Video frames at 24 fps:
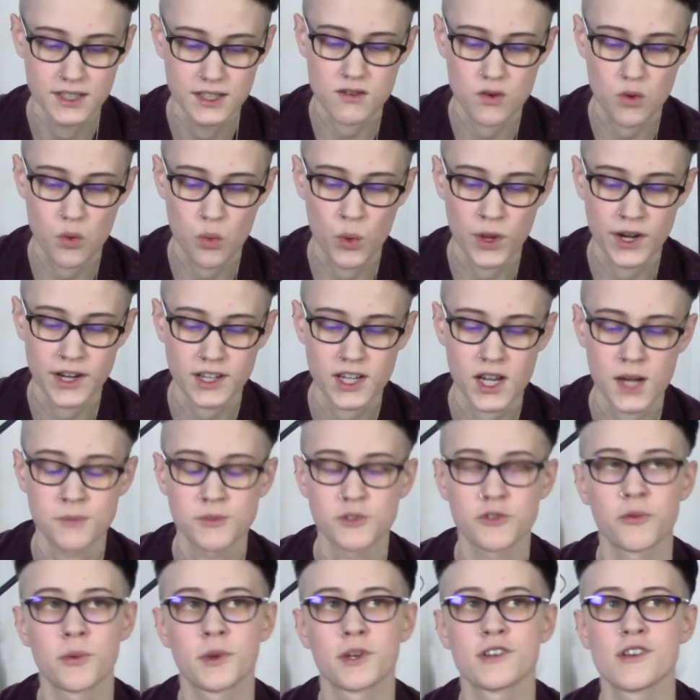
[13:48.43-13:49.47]
When it comes
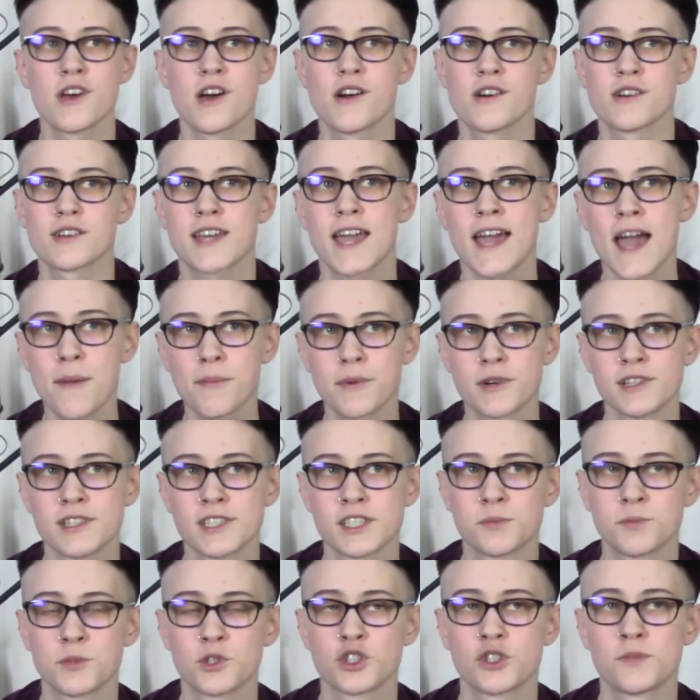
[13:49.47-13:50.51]
from a
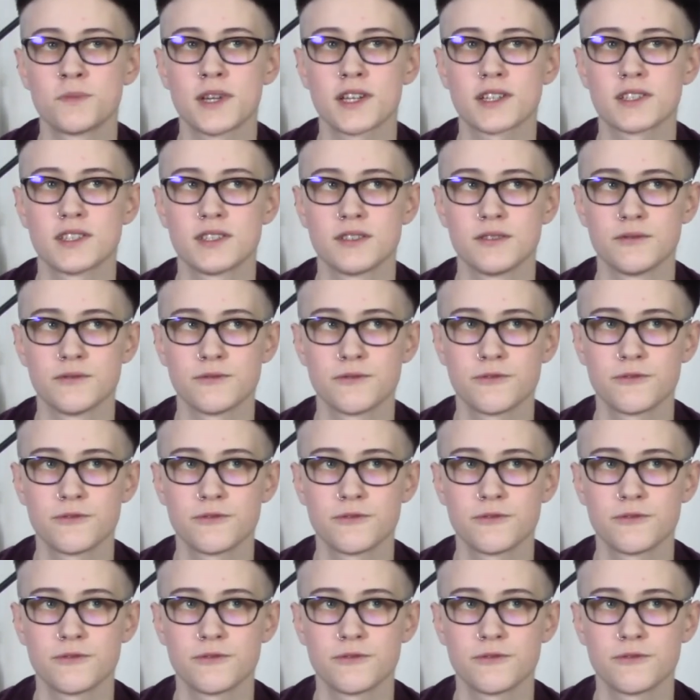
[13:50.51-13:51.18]
capitalist perspective,